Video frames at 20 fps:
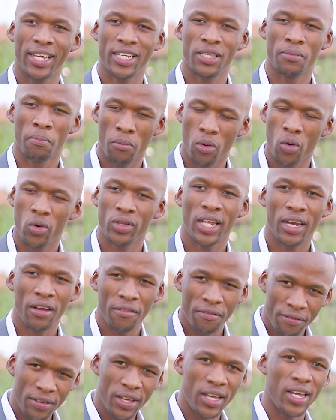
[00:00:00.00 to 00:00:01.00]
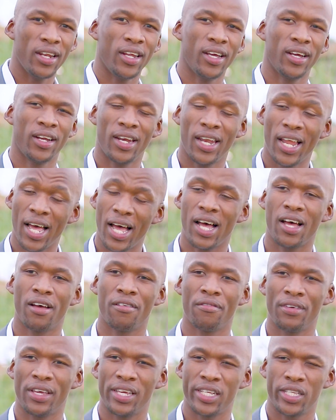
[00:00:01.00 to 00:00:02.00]
is more than a feeling.
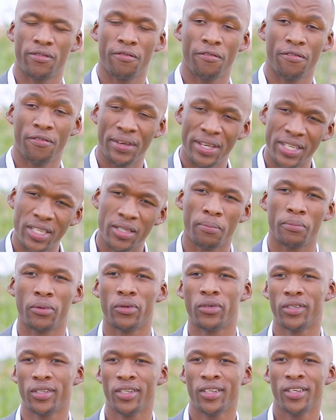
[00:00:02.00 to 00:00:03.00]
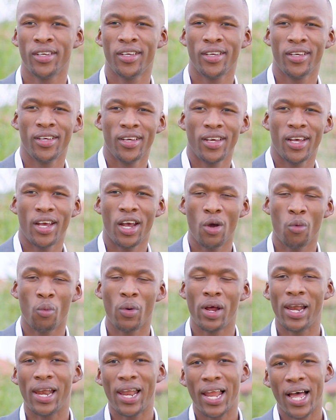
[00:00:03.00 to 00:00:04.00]
Love is visible. And
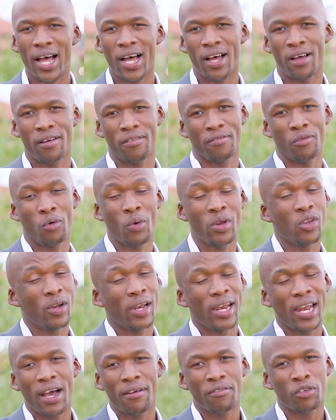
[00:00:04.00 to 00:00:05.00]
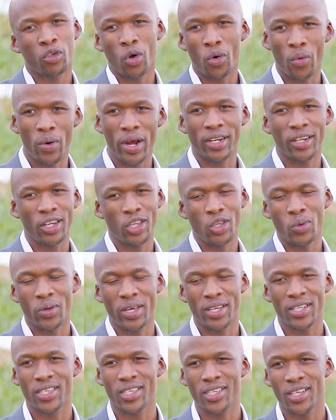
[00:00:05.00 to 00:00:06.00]
when you're loved correctly, you
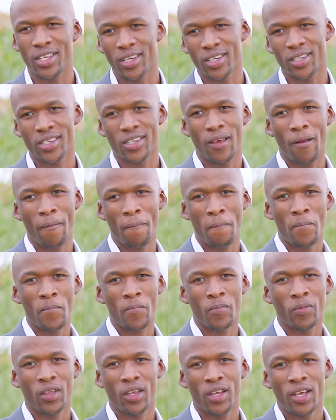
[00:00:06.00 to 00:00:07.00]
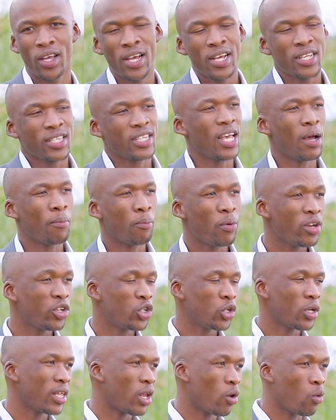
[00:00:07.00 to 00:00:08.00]
can see it. See, I'm pretty
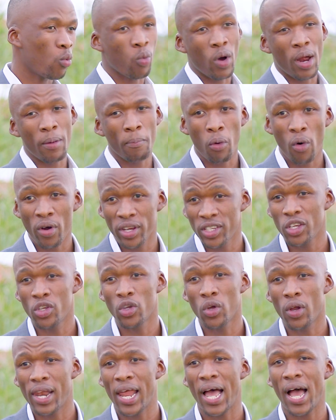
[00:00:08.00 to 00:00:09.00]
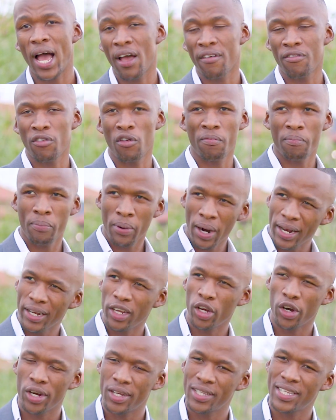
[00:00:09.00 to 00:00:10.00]
sure that at one point in your life, you've
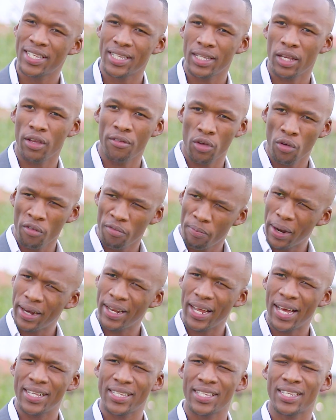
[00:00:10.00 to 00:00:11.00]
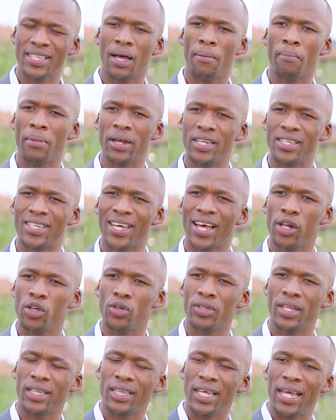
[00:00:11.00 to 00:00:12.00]
probably had somebody tell
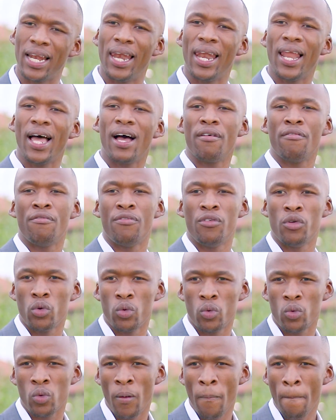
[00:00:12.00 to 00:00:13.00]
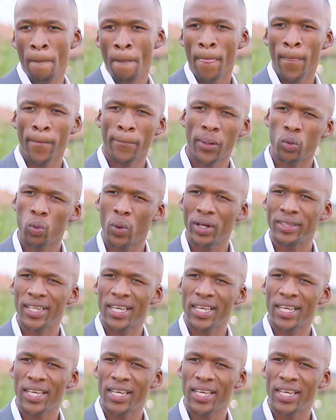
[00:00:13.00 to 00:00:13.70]
you that they love you, but when